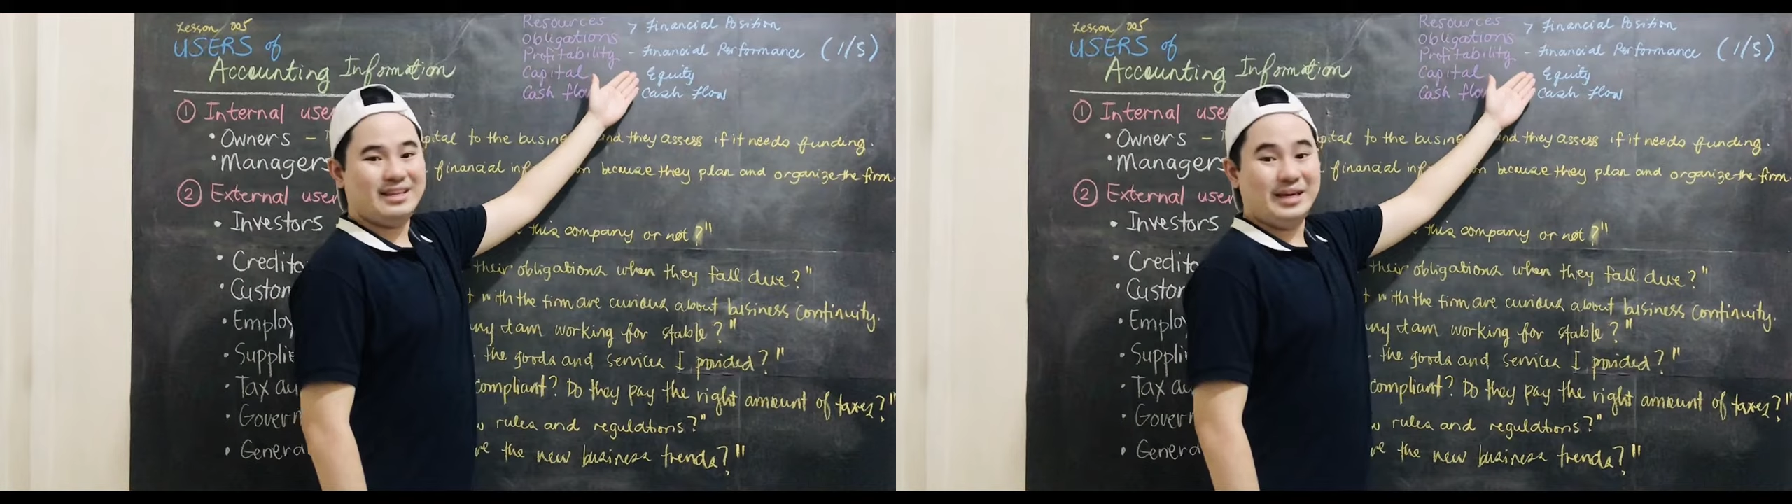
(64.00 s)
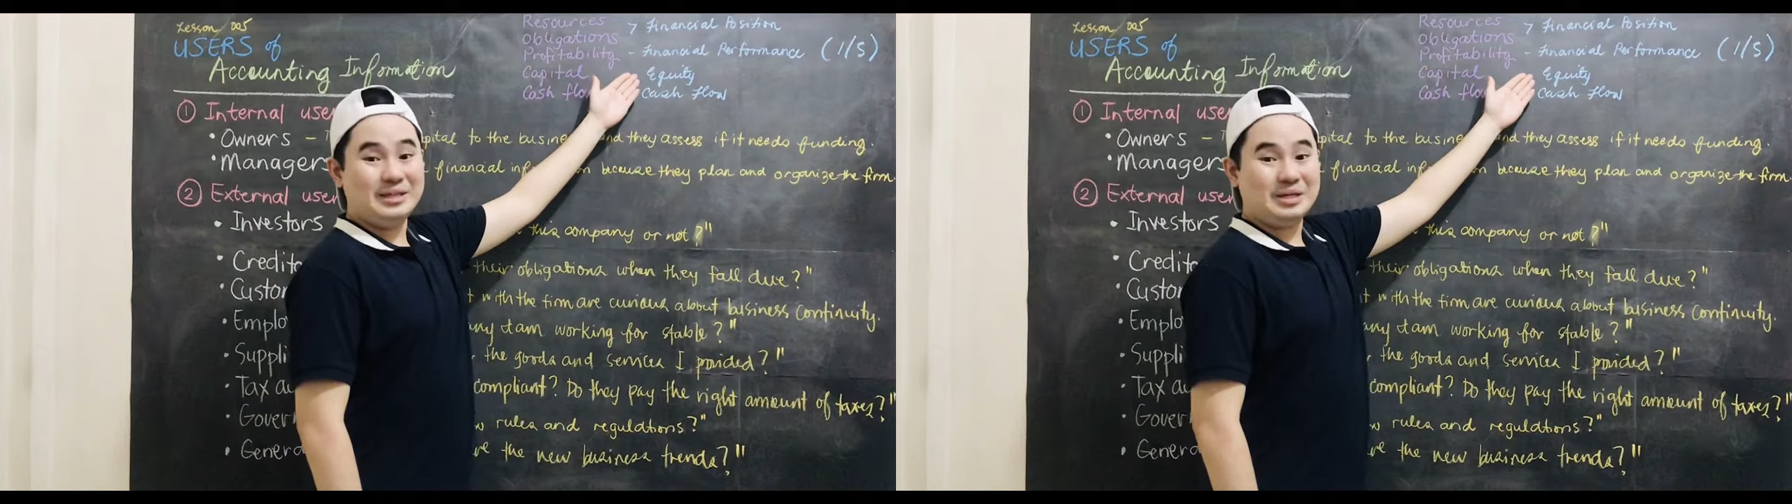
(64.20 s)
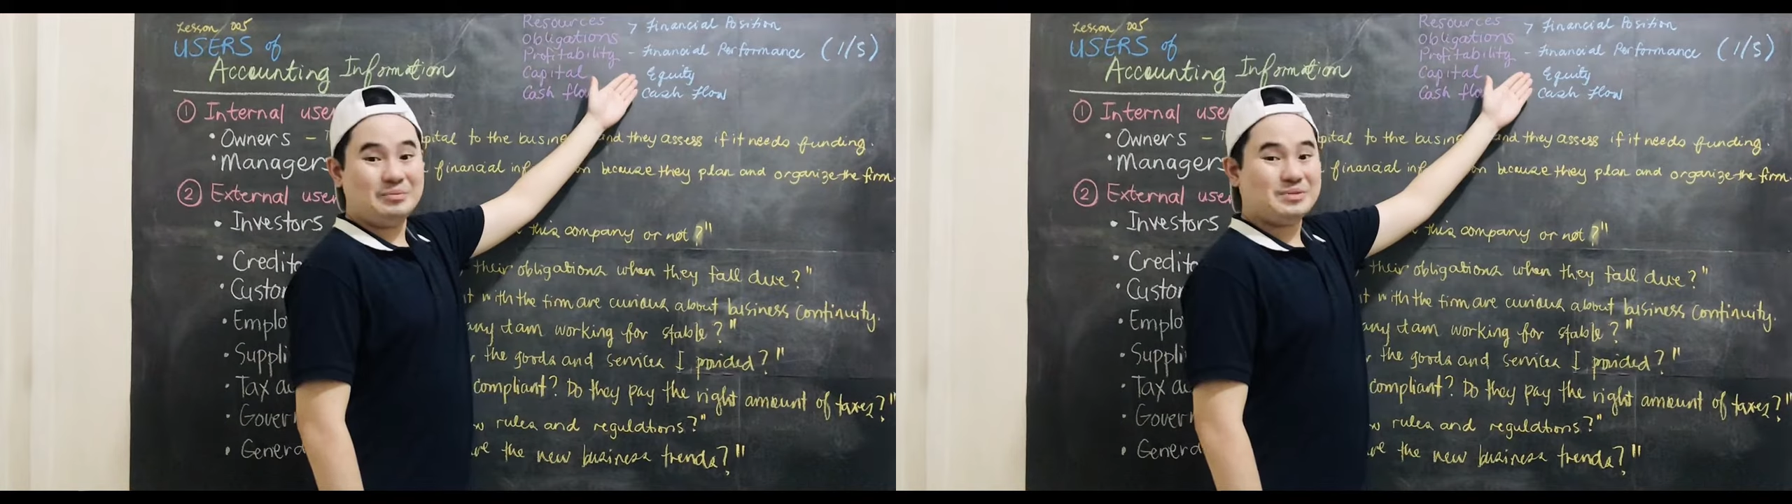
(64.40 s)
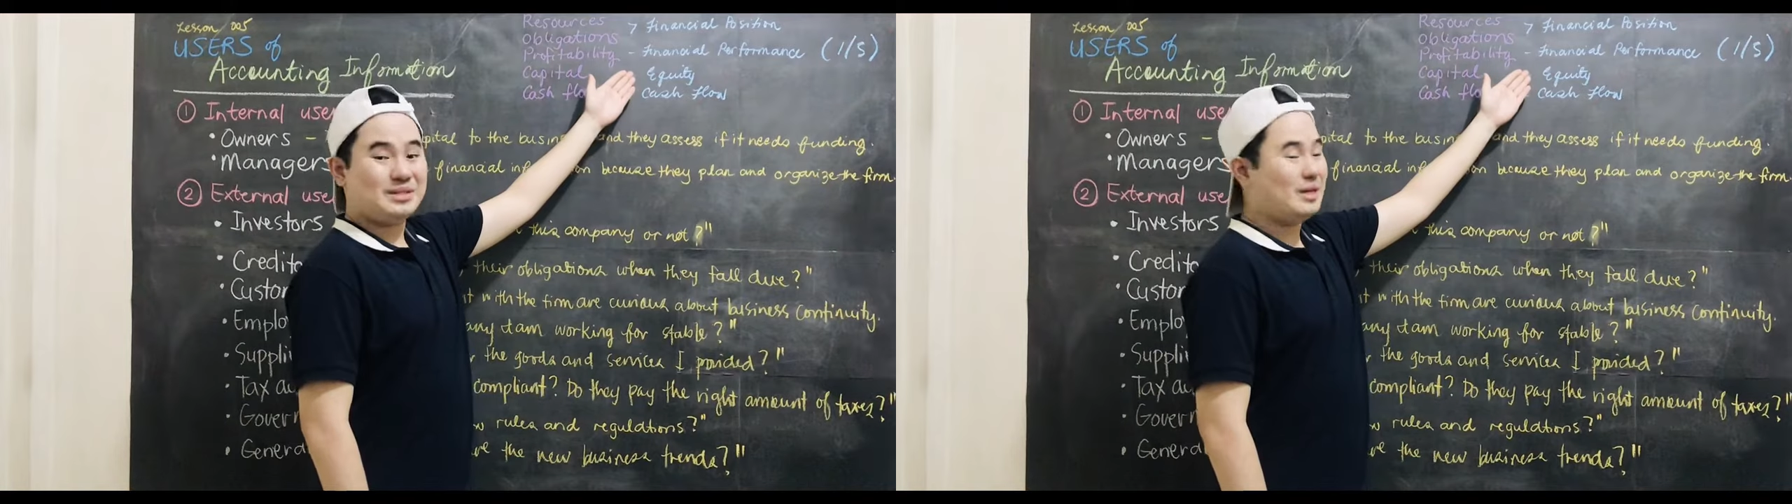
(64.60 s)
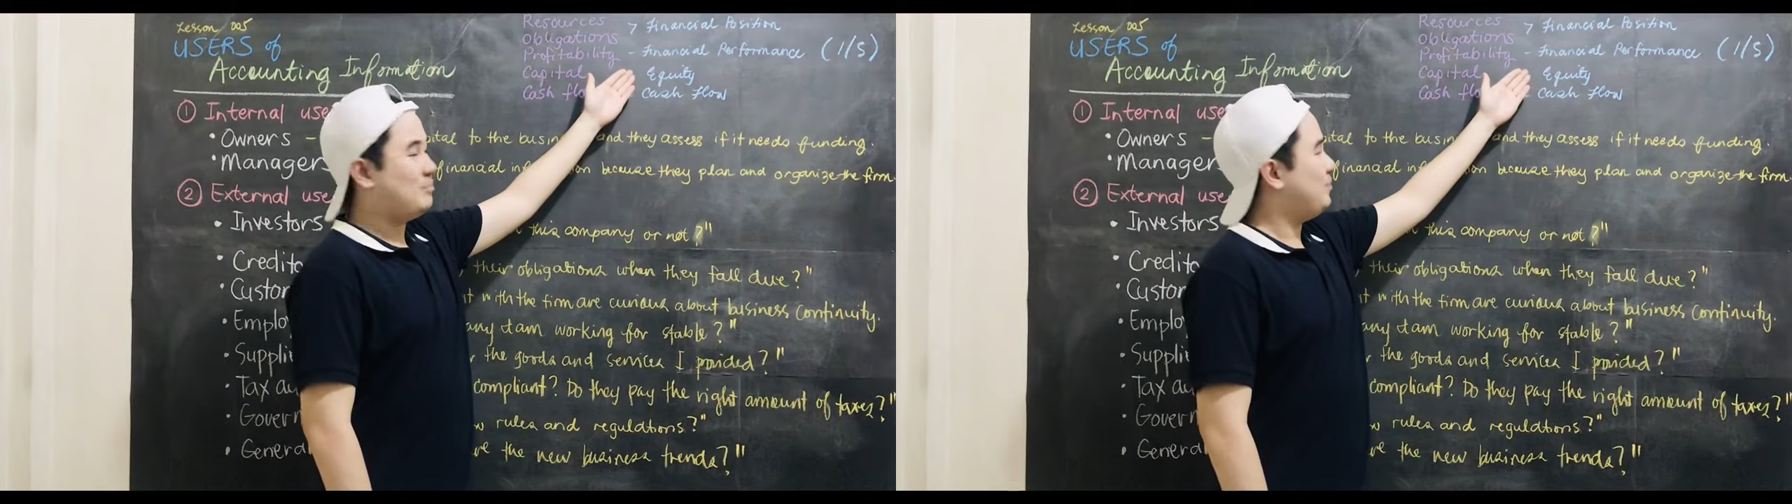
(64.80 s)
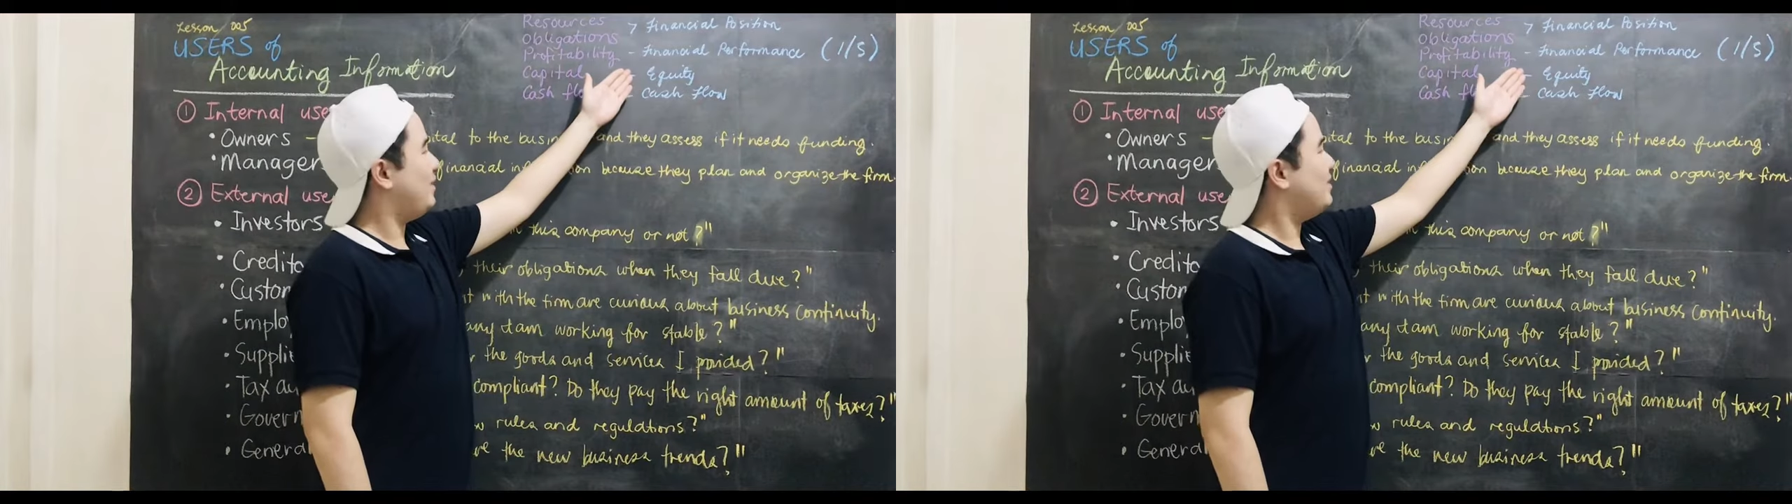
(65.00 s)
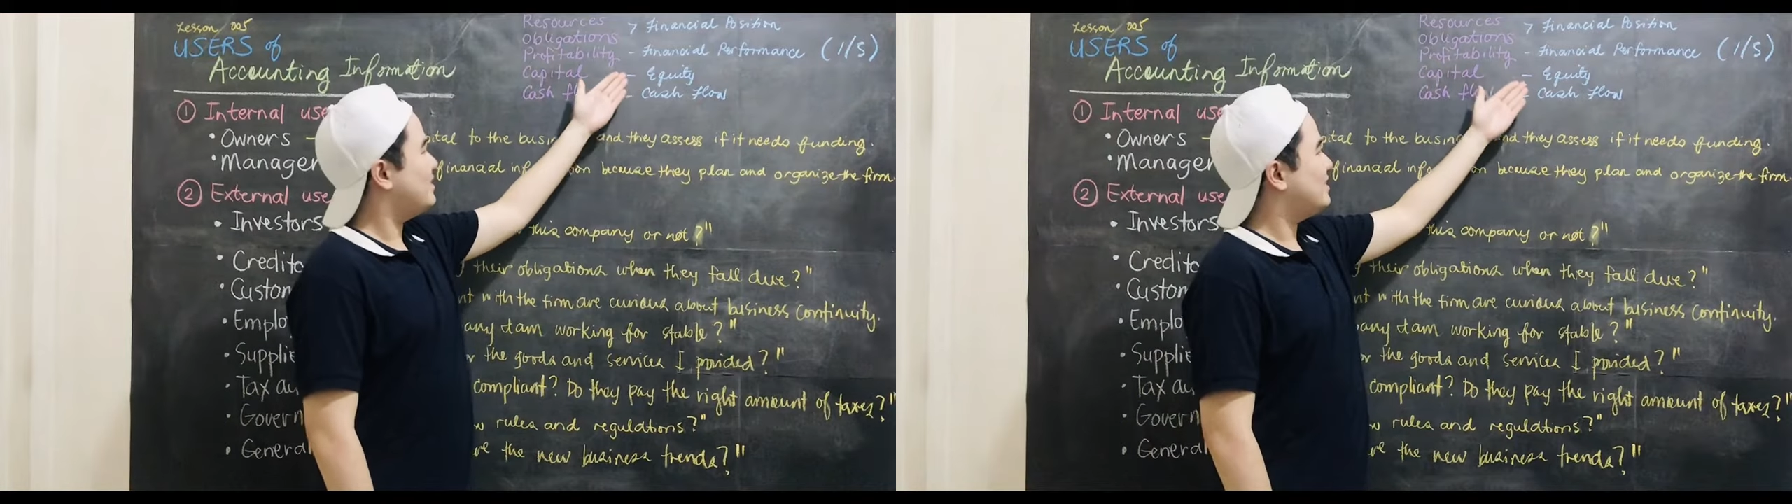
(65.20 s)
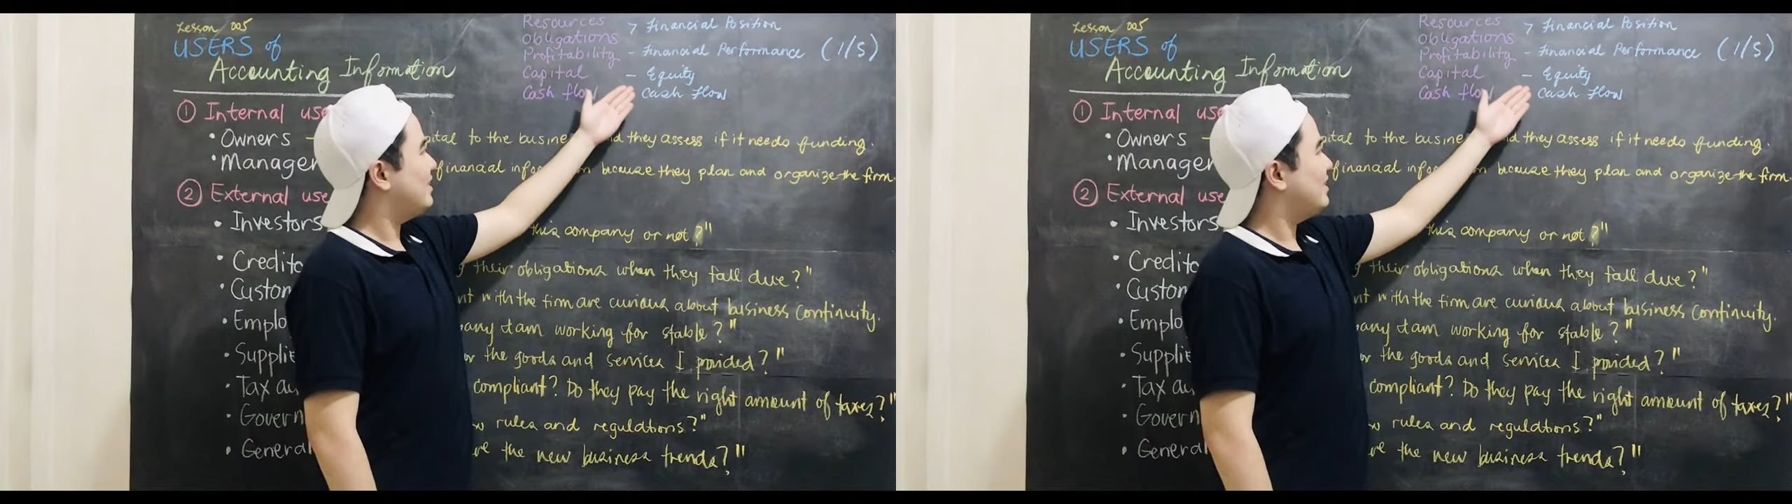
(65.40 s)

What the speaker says: the income statement,